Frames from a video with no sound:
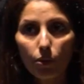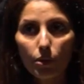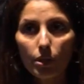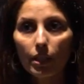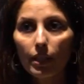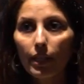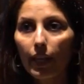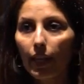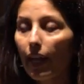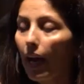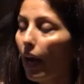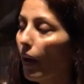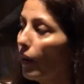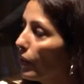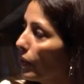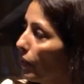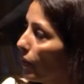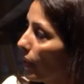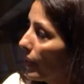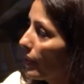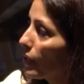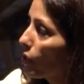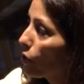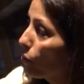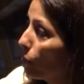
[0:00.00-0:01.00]
today how you
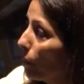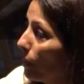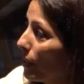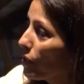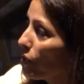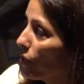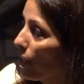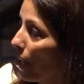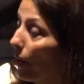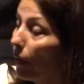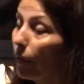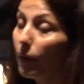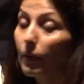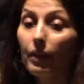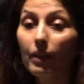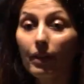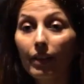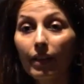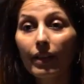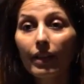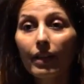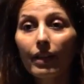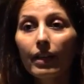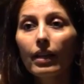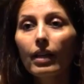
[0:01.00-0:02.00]
can switch
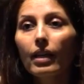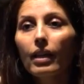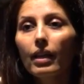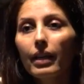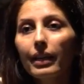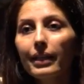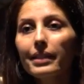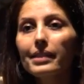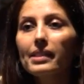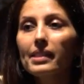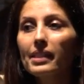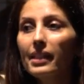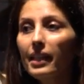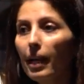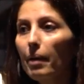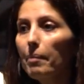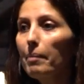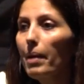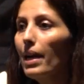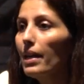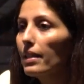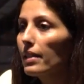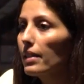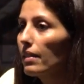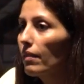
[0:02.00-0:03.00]
out a
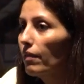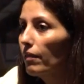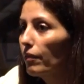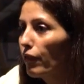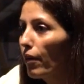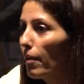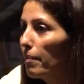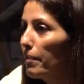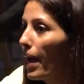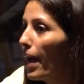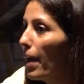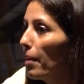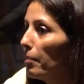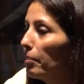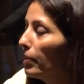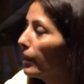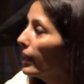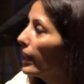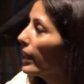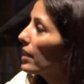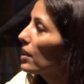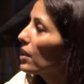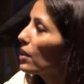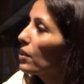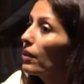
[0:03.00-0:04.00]
CMS from
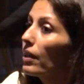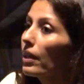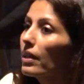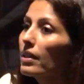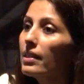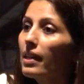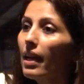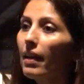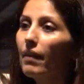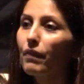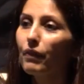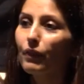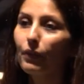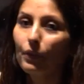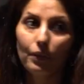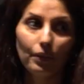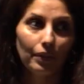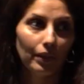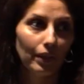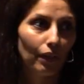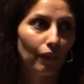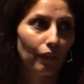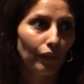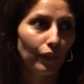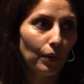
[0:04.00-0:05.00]
Amplience to Contentful
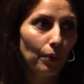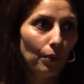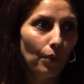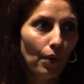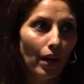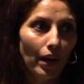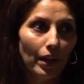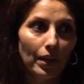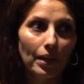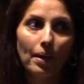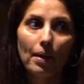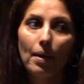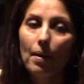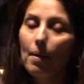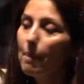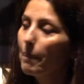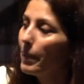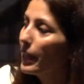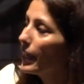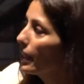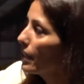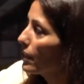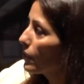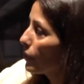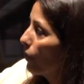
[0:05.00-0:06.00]
if you want,
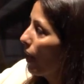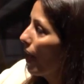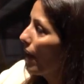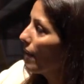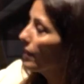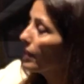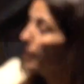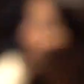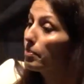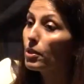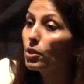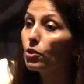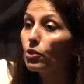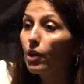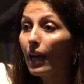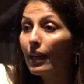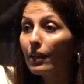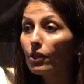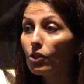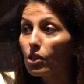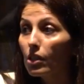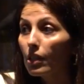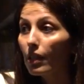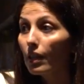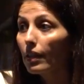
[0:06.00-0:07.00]
because you have an
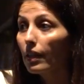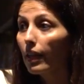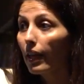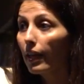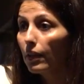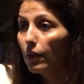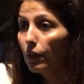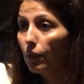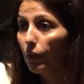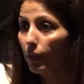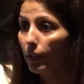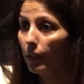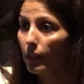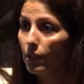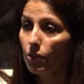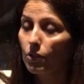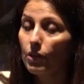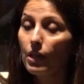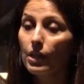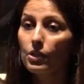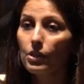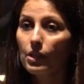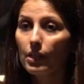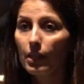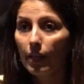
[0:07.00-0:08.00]
abstraction and an
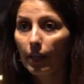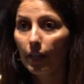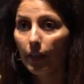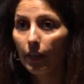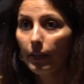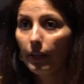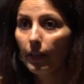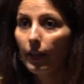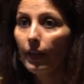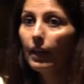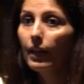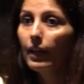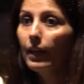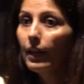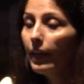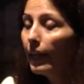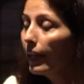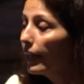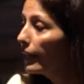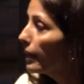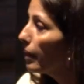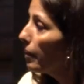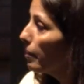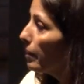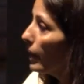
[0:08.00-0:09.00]
orchestration layer.
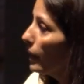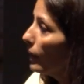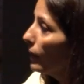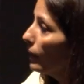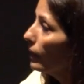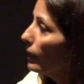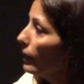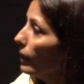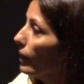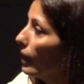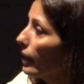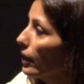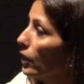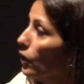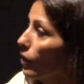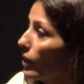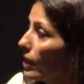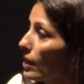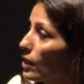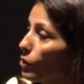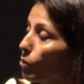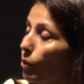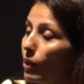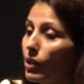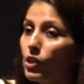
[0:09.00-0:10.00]
In the middle, you can
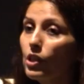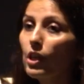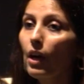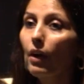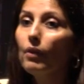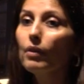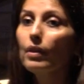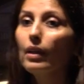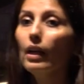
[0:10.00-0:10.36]
switch out